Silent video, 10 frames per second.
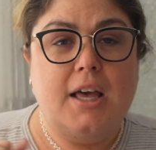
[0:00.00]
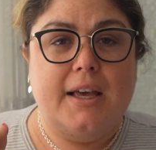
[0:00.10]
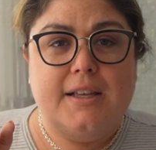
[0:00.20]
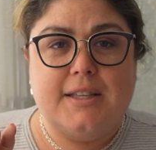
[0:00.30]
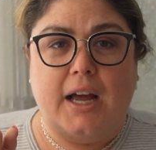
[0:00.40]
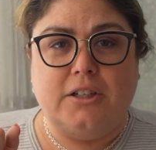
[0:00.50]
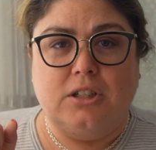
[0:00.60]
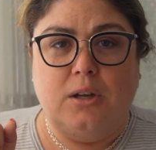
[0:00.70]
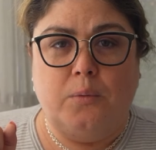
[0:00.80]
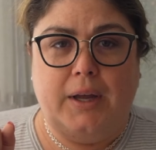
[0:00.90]
is
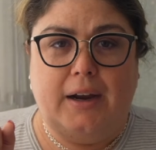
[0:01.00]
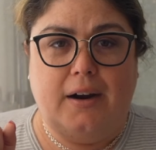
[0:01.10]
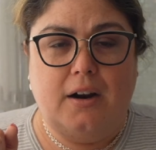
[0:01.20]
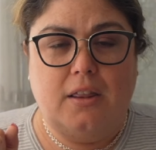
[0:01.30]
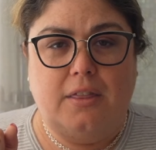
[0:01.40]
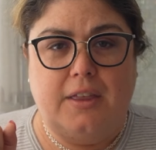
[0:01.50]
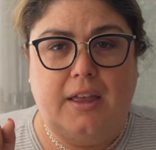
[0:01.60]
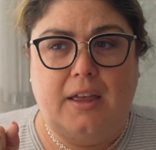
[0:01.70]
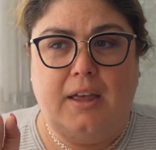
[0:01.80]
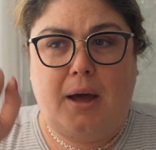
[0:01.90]
actually where
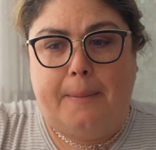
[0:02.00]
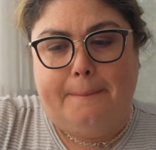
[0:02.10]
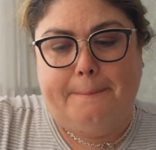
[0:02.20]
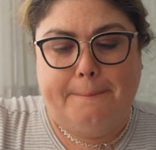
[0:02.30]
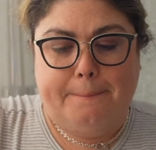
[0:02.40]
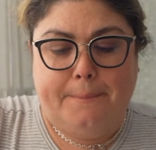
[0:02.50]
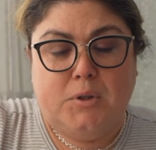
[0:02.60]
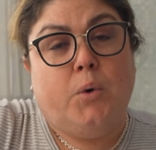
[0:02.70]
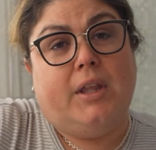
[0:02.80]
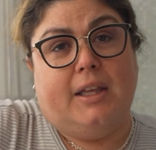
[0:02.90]
the
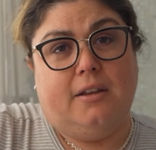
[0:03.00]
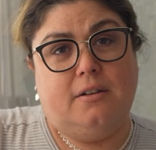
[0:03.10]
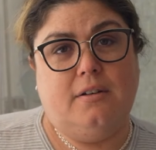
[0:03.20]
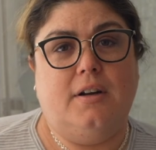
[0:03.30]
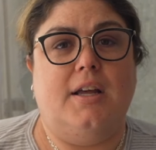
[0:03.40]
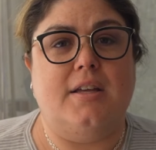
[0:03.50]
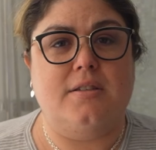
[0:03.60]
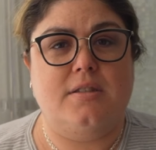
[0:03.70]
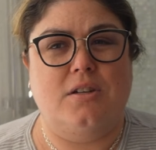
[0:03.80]
toilet is.